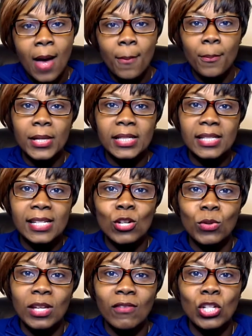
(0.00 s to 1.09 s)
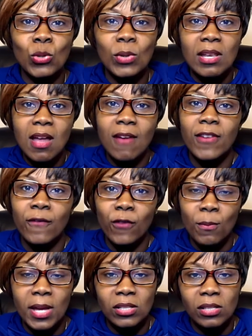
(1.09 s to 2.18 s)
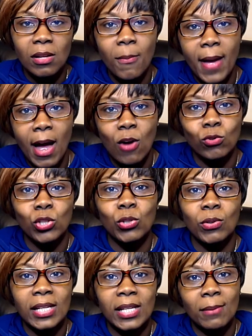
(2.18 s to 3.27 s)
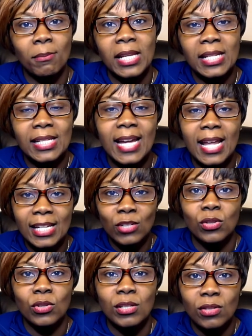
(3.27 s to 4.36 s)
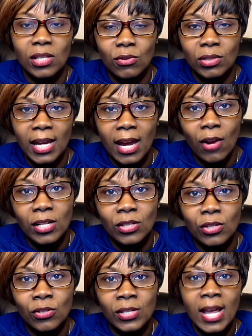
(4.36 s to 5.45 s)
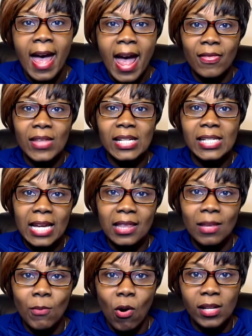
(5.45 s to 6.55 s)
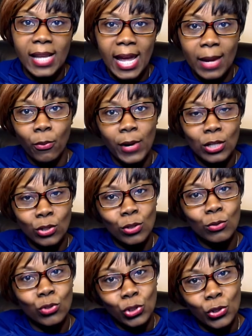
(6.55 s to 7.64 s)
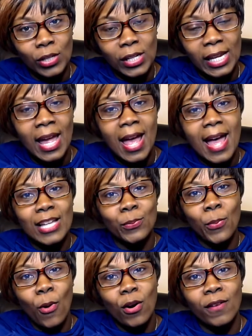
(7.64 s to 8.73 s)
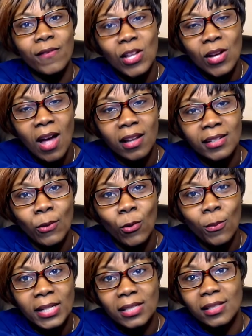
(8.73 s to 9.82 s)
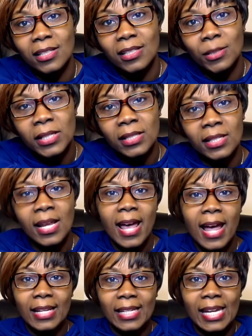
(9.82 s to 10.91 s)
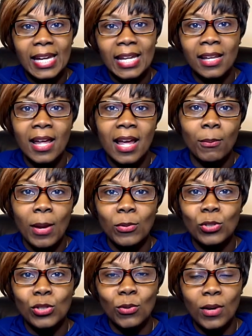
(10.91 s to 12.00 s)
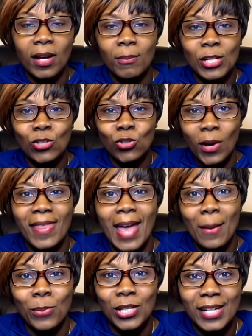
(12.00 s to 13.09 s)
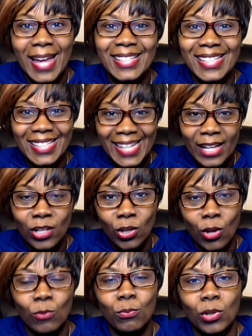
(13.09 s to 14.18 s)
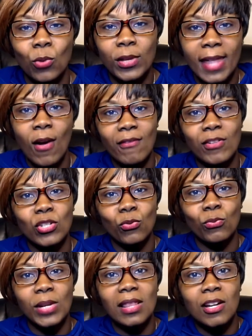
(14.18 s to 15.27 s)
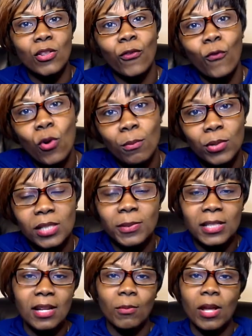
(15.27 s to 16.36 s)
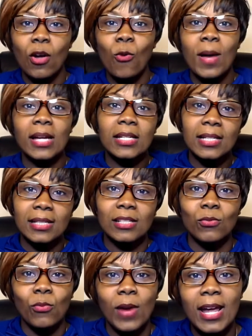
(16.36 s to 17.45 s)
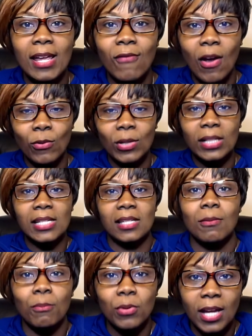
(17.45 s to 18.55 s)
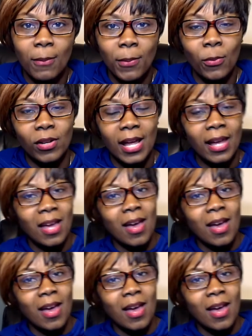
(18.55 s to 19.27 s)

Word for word: but still giving you enough information about Julian and Mina to kind of introduce those characters and then take them on a brand new journey as part of the holiday romantic suspense. And again, be able to um, enjoy that book as a standalone book without having to read the other four books because I'm like, oh my goodness, right? If I release the book and people are like,